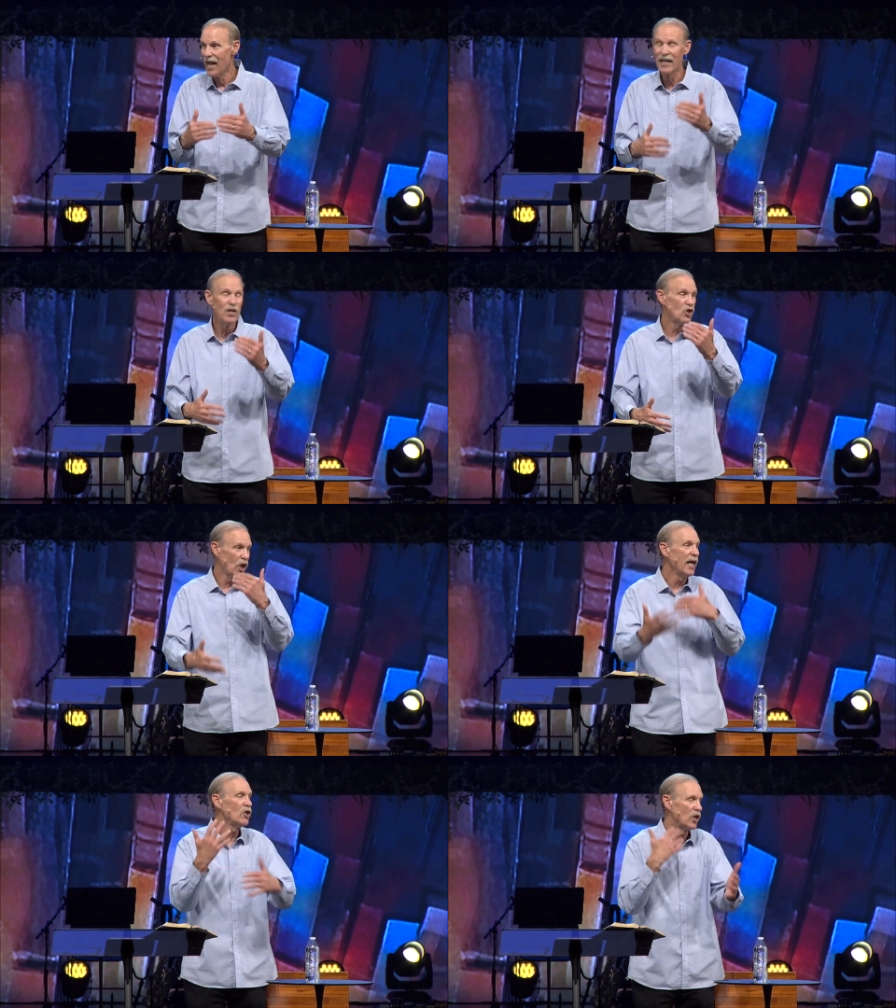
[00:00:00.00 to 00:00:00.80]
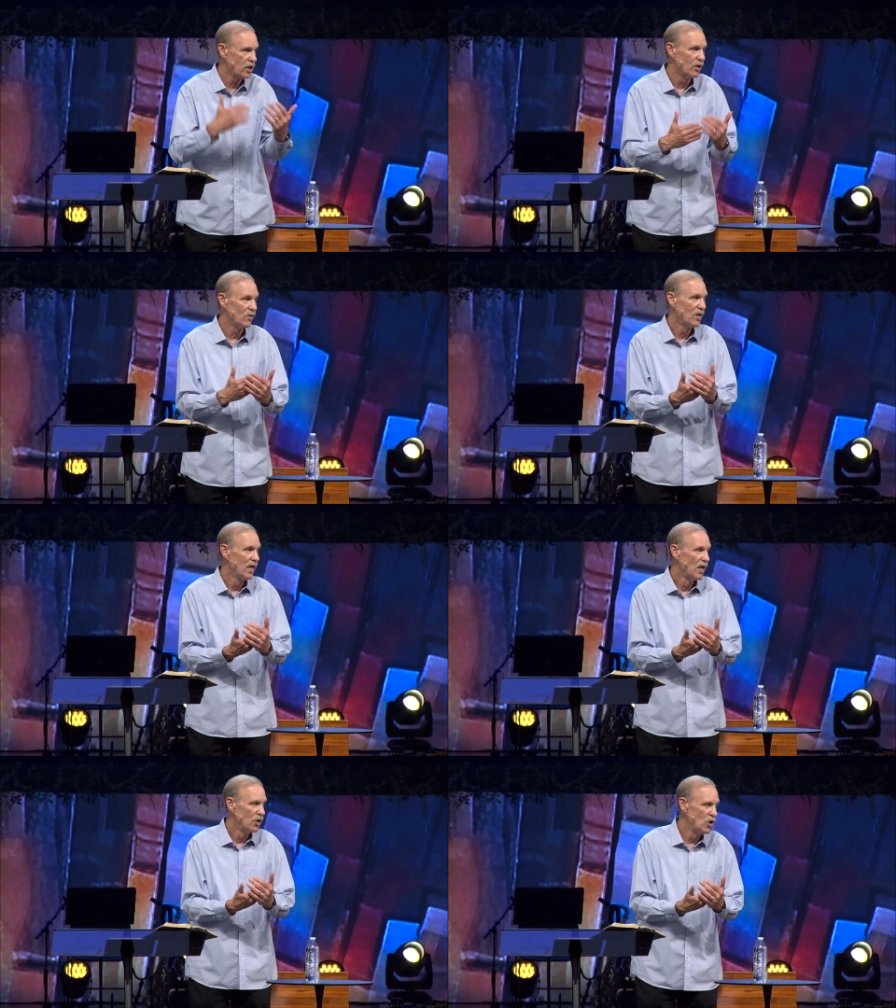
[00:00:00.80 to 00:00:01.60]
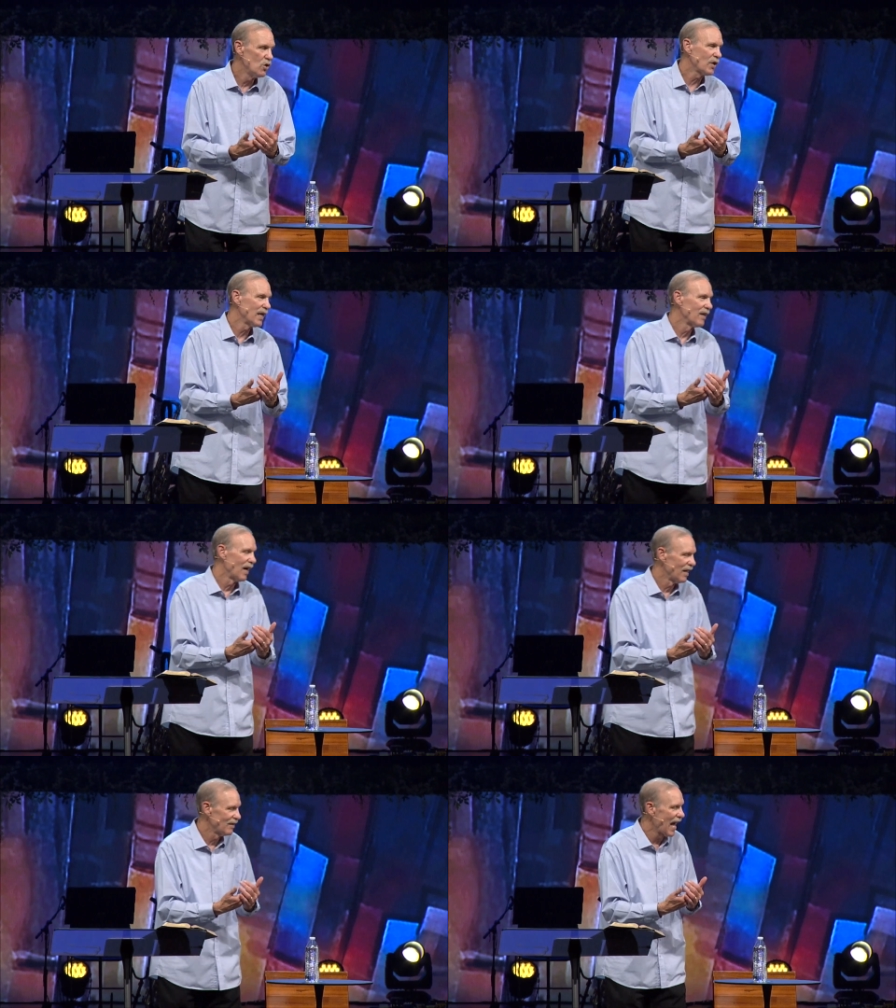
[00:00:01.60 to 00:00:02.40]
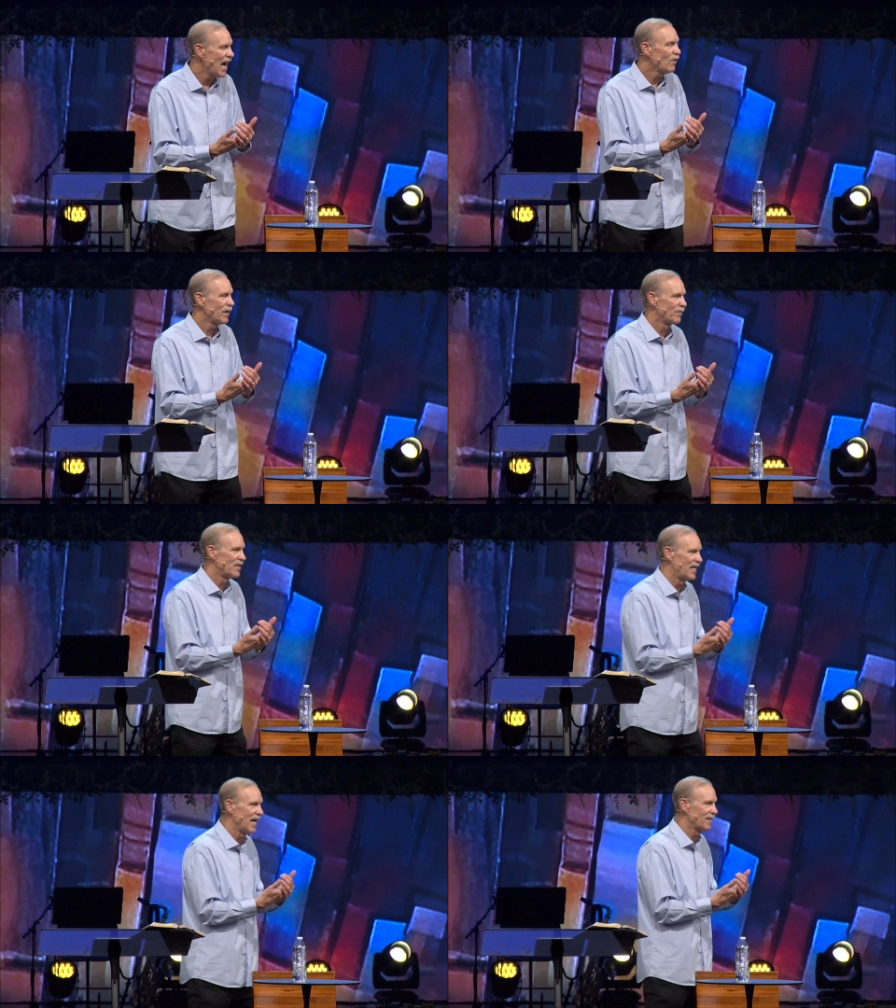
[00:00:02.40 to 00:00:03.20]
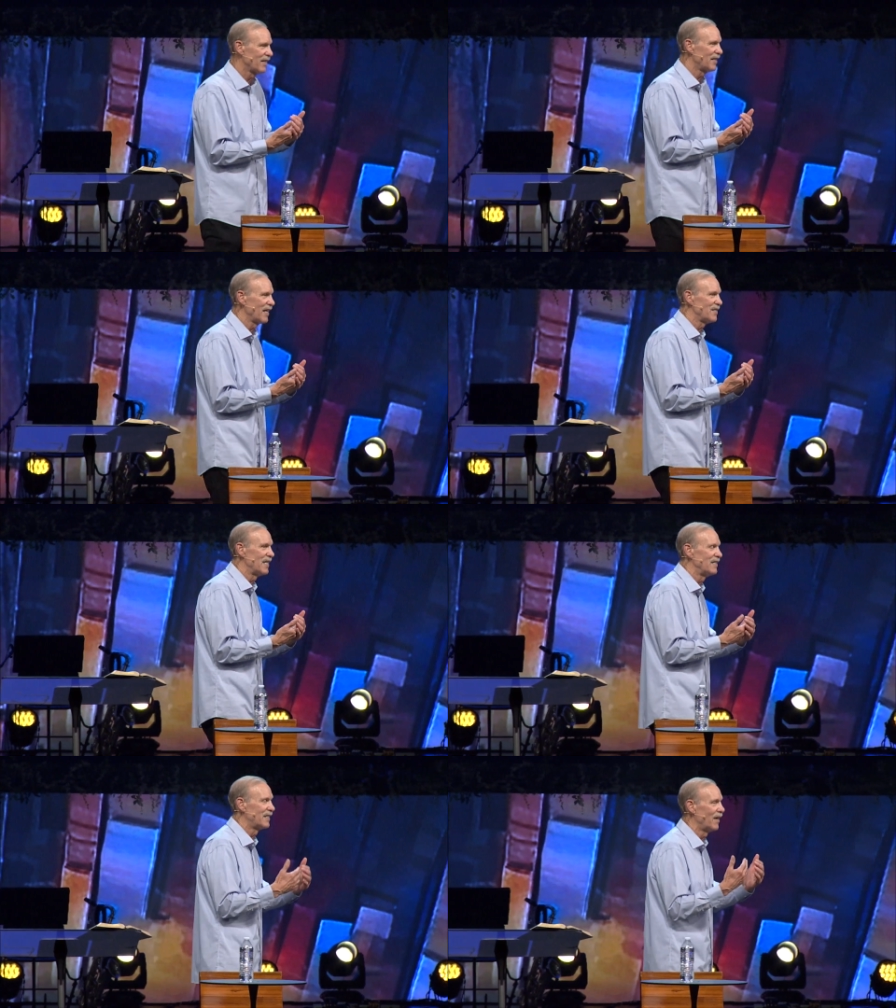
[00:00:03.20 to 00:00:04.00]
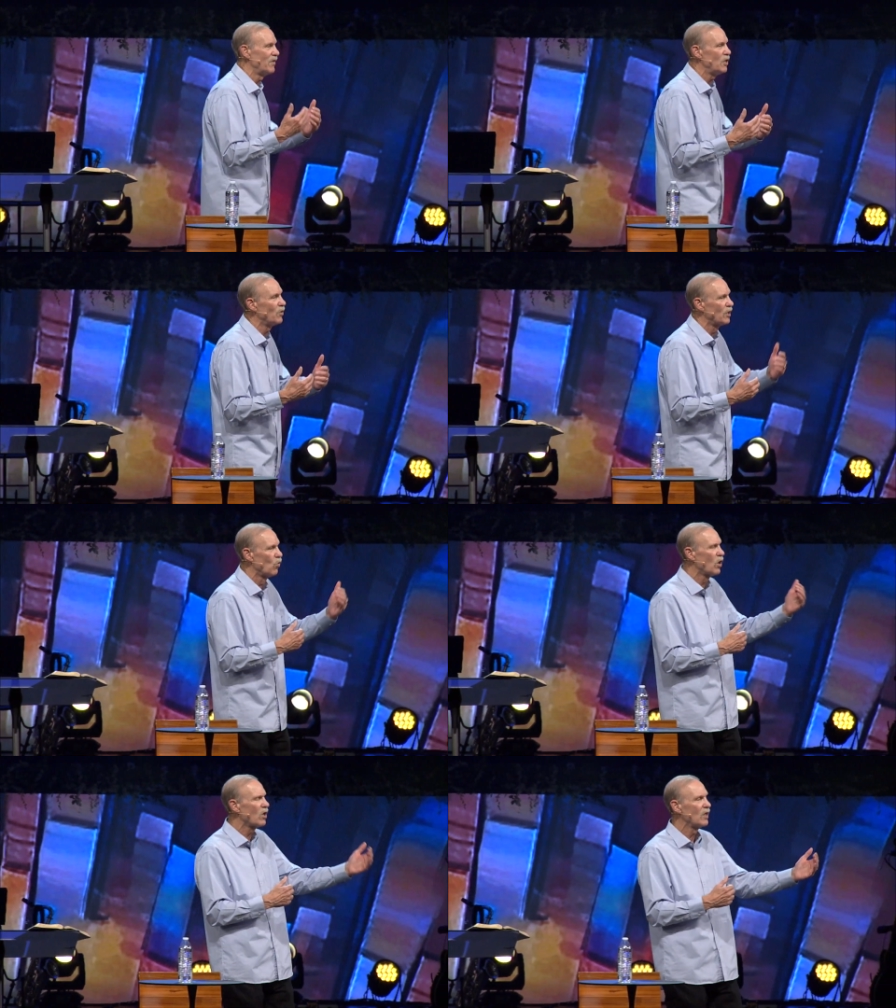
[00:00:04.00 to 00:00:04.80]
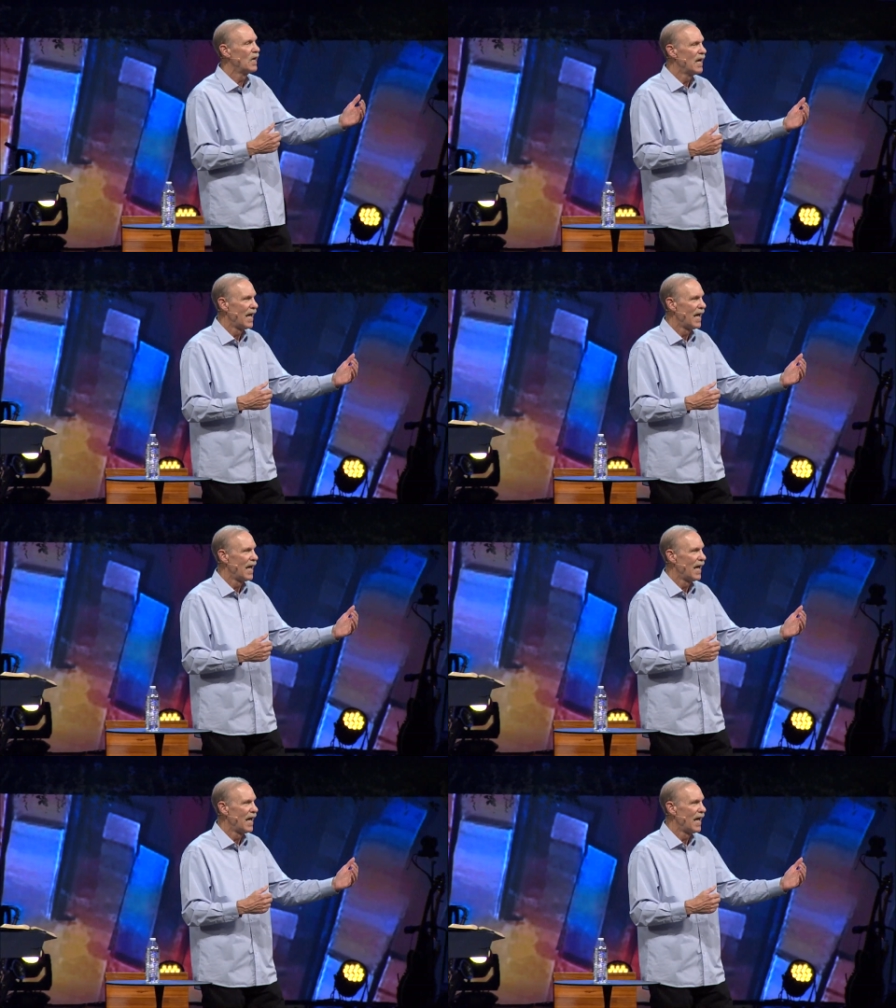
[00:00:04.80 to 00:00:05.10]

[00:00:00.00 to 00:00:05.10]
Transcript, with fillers: and he's changing you you can allow Him to take the things that He's given you in the world